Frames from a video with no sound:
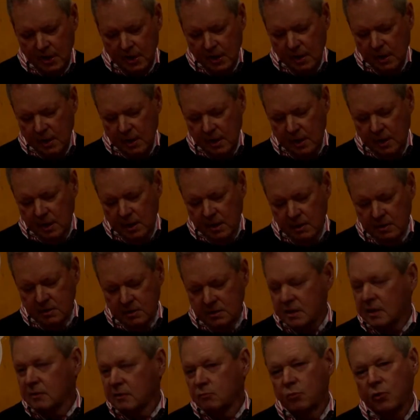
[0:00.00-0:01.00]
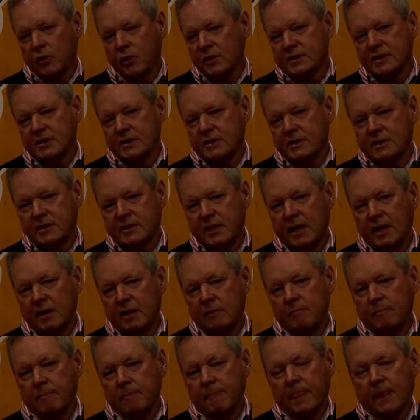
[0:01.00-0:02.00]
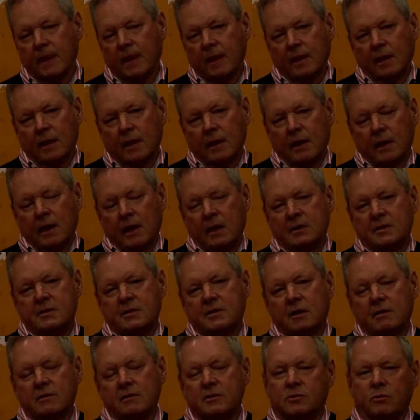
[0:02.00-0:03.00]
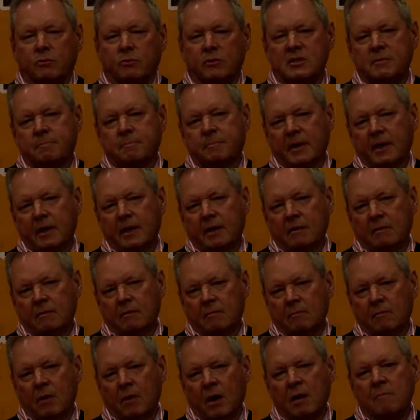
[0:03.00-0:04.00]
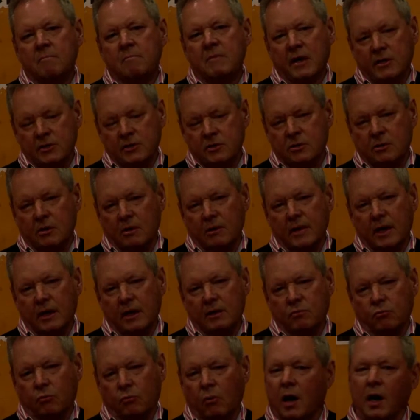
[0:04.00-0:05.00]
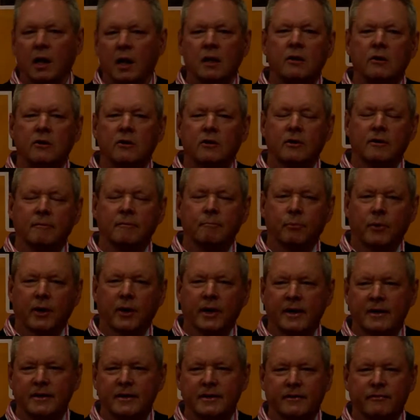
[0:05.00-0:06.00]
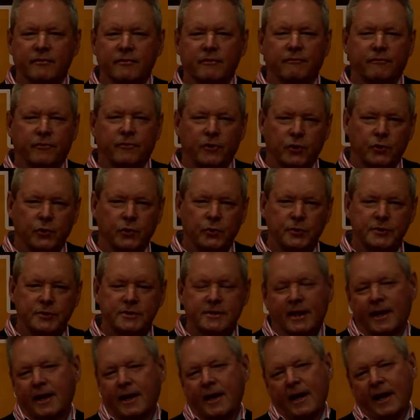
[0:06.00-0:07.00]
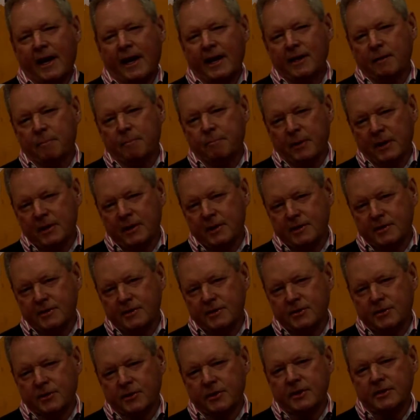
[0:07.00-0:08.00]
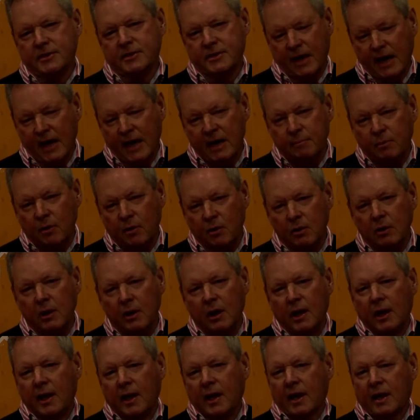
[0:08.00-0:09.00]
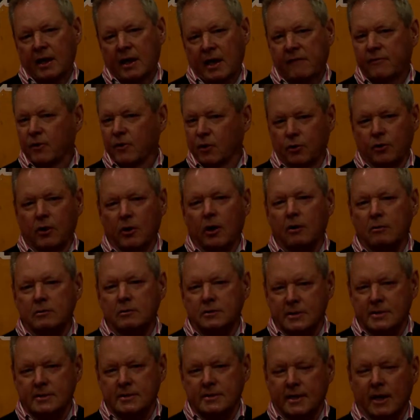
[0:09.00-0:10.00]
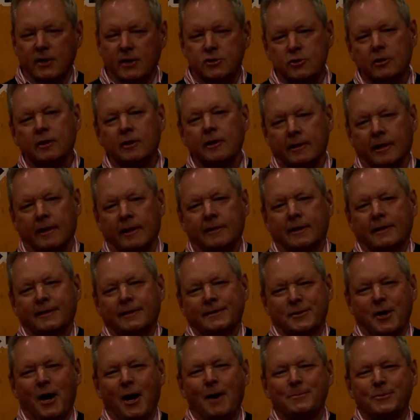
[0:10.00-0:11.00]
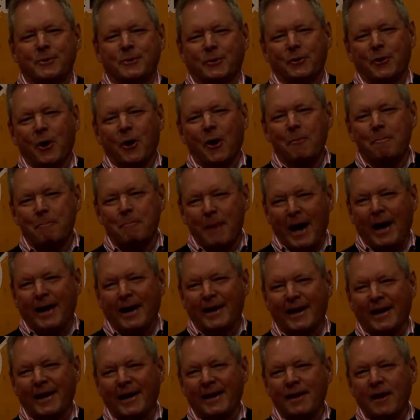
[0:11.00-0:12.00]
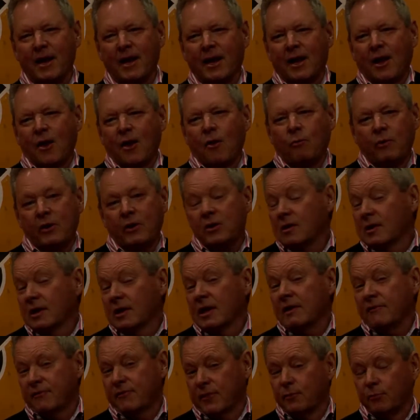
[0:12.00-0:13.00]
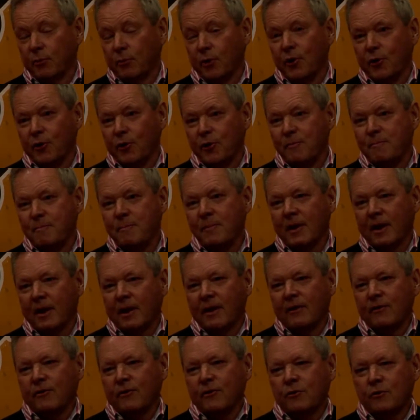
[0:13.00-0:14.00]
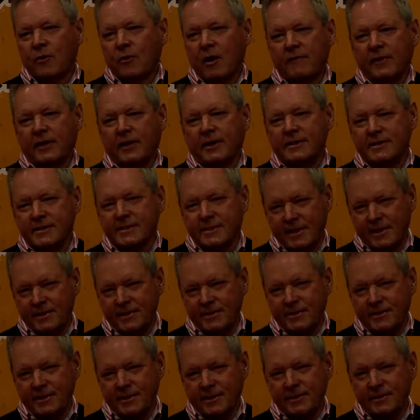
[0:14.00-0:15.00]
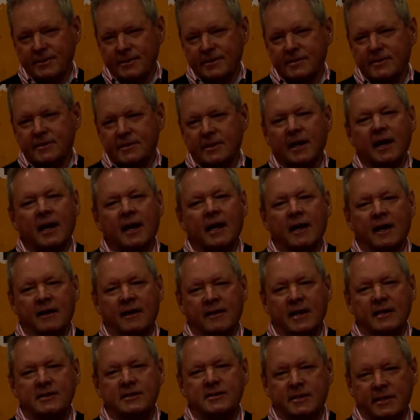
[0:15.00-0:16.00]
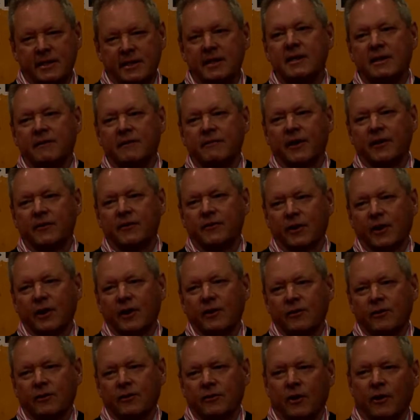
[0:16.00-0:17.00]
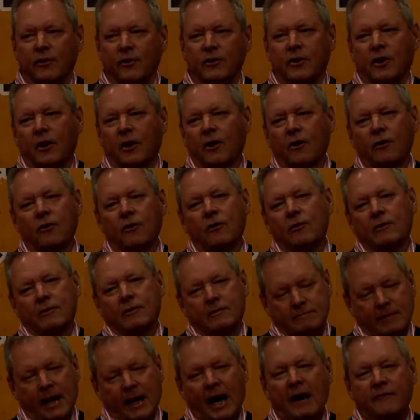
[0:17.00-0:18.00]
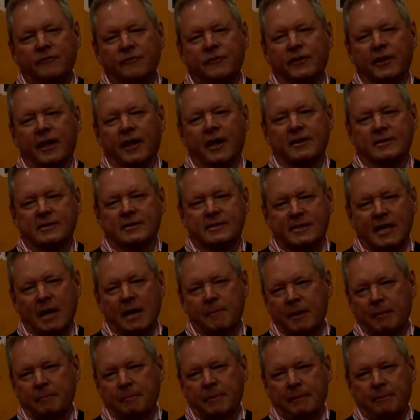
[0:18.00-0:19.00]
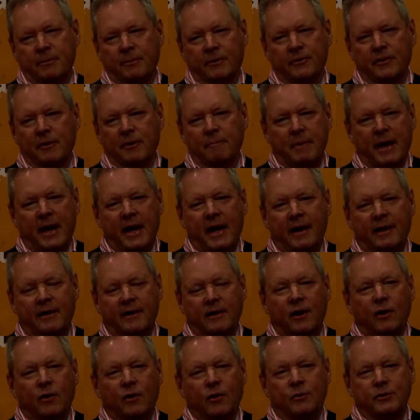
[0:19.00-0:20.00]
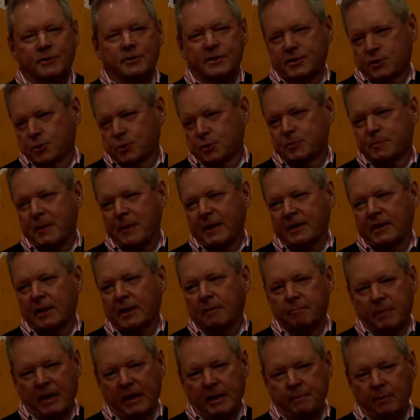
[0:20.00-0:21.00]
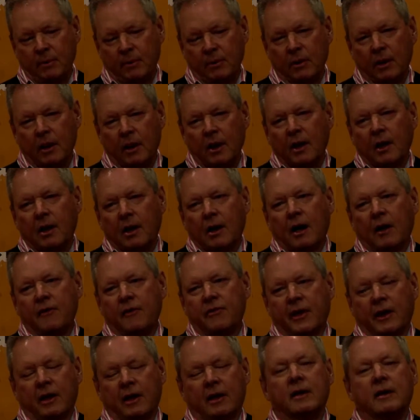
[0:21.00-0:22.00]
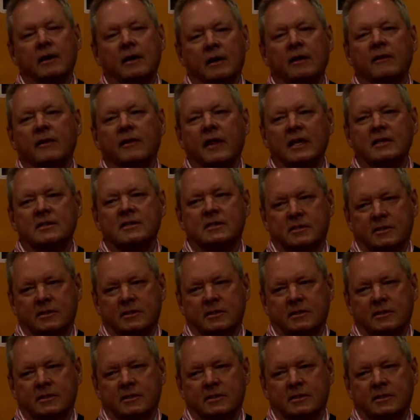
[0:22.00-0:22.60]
and works as a team. And so it's always been my mantra that while you can bring different views and opinions to the table and have a good old discussion, and at times a good old Barney, when you leave the room, you have a consensus, and that's the end of it. You don't go after that stabbing people in the back or disrespecting people. I think that's